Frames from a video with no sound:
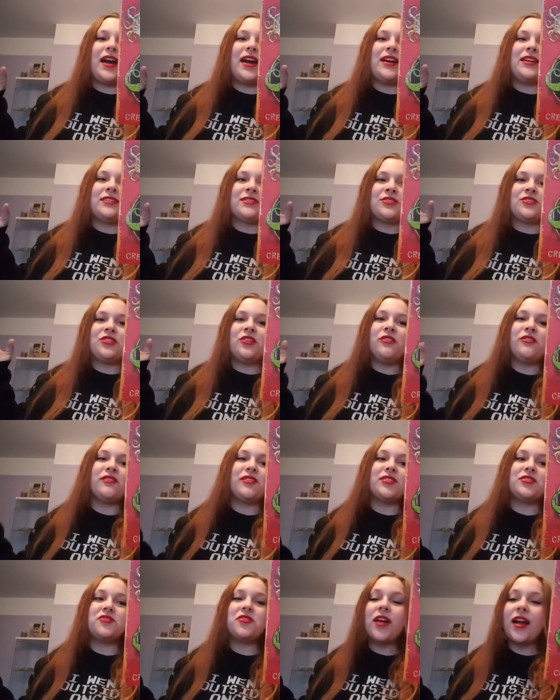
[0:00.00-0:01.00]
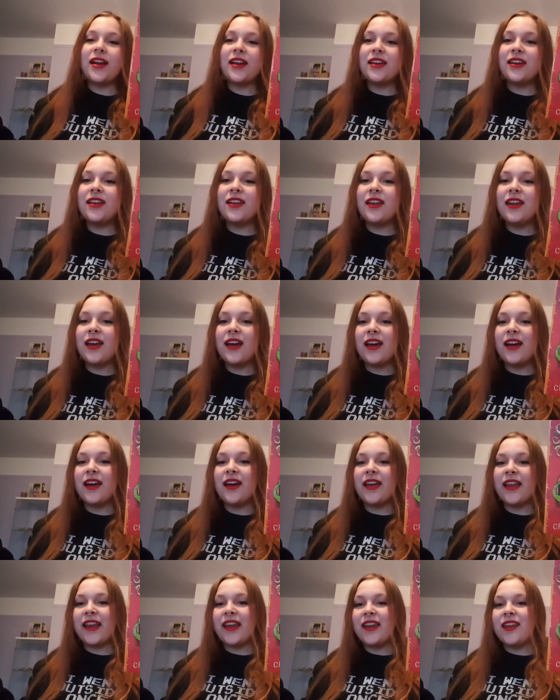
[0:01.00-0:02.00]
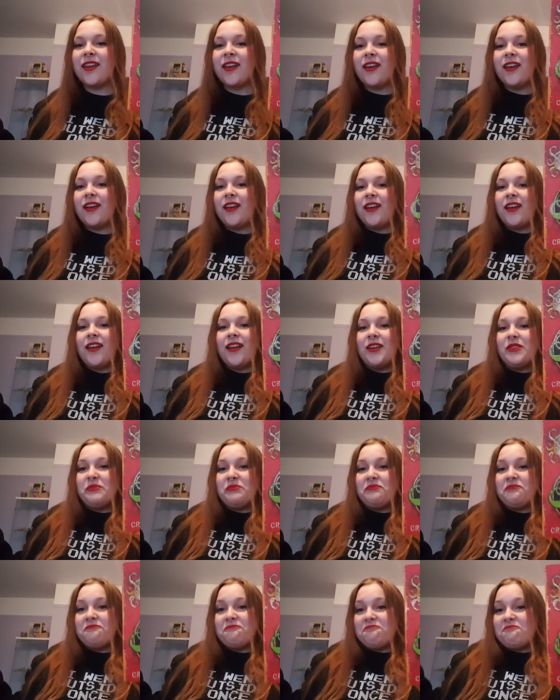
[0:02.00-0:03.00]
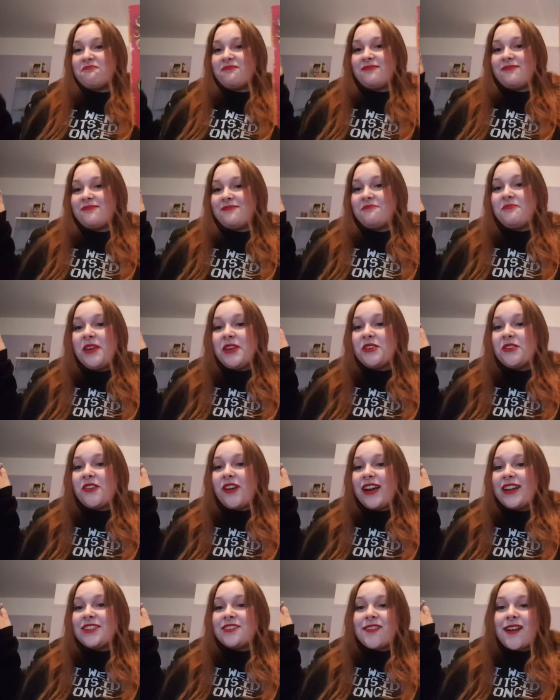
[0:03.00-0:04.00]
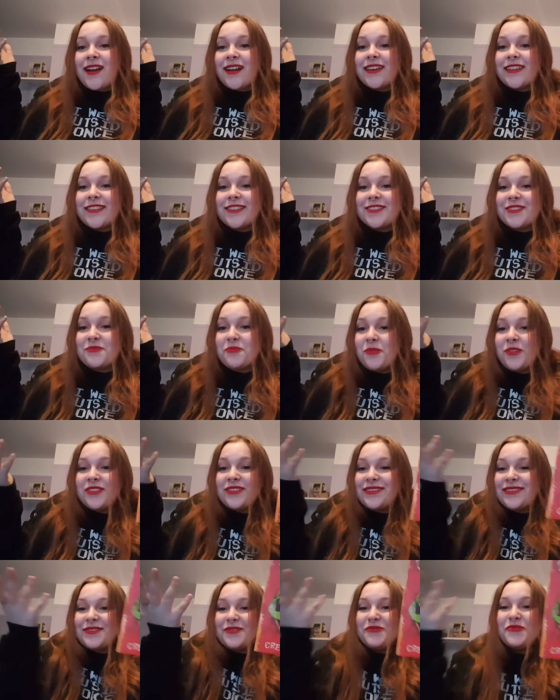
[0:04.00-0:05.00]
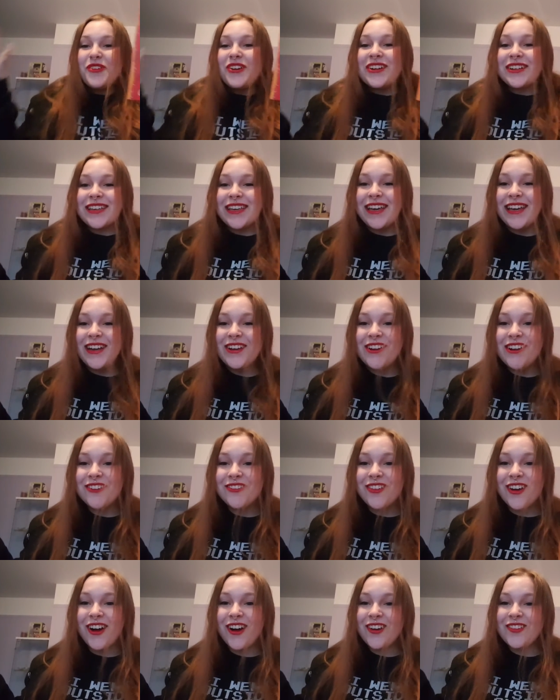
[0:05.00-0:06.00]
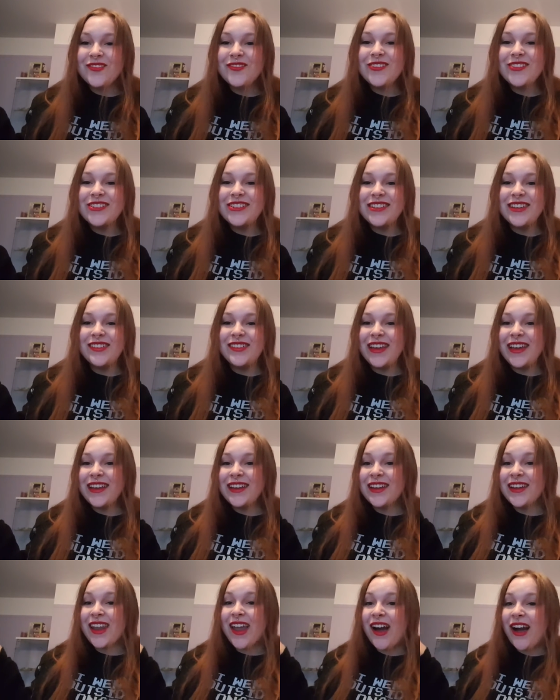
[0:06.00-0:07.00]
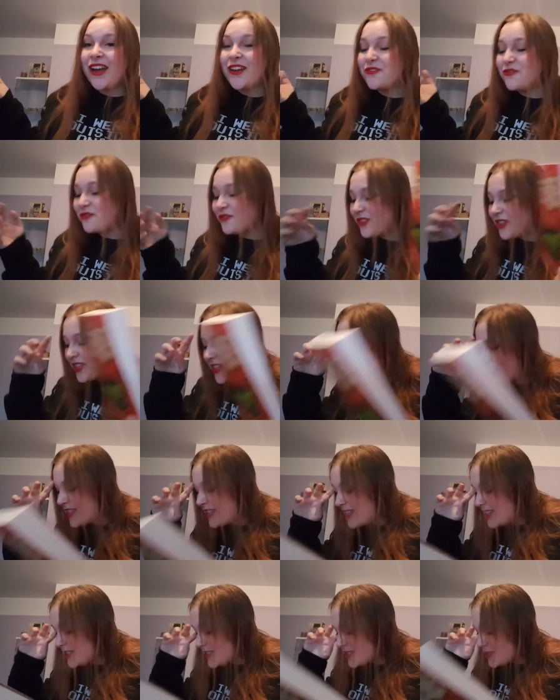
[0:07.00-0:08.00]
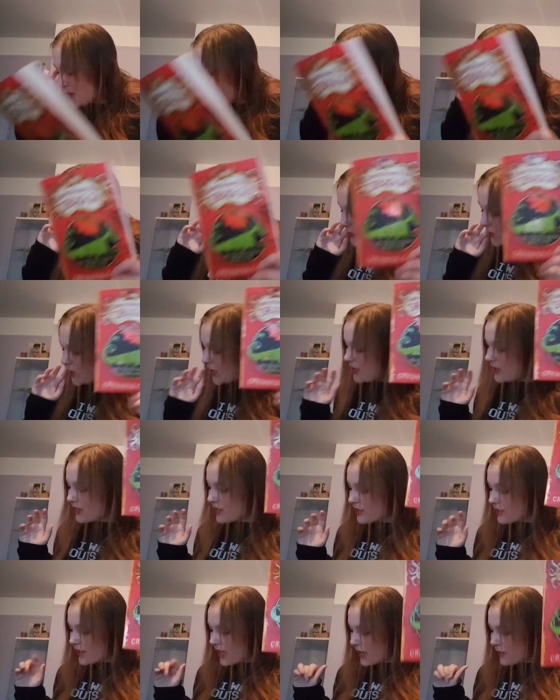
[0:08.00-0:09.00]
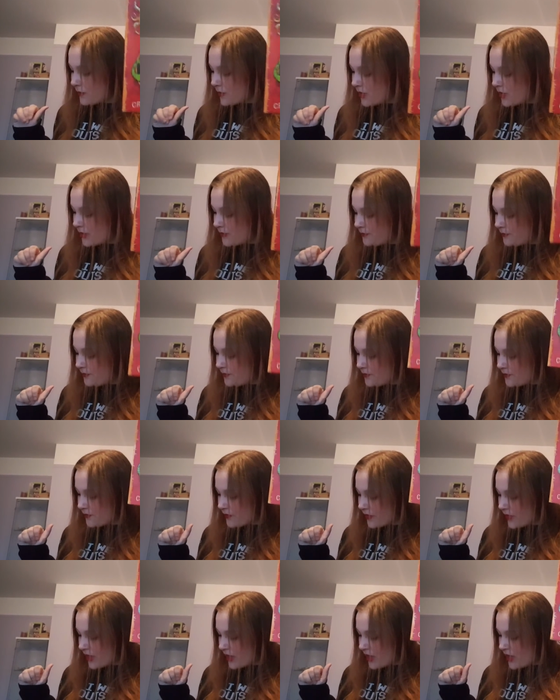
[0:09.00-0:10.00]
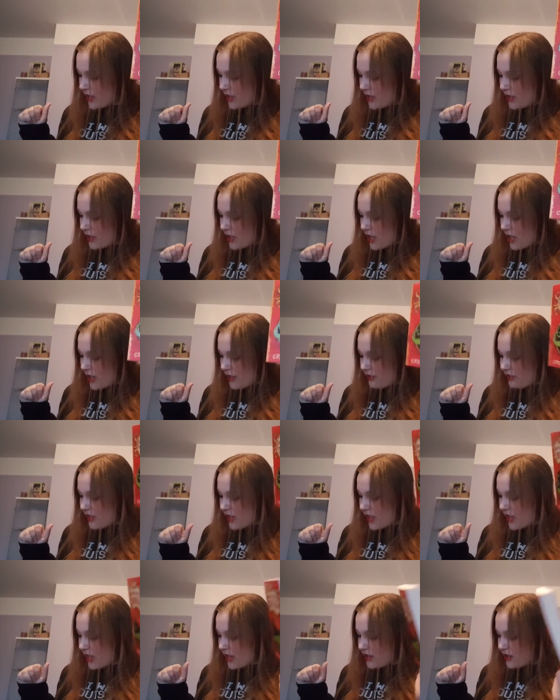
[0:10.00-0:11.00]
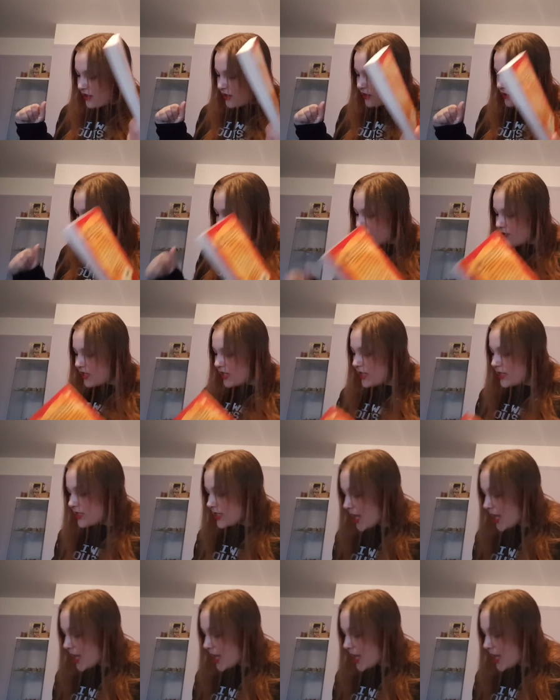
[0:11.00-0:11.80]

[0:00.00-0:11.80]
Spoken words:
and Toothless Dragon, and middle grade dragons. What do you need in life? So I went with that one. And then read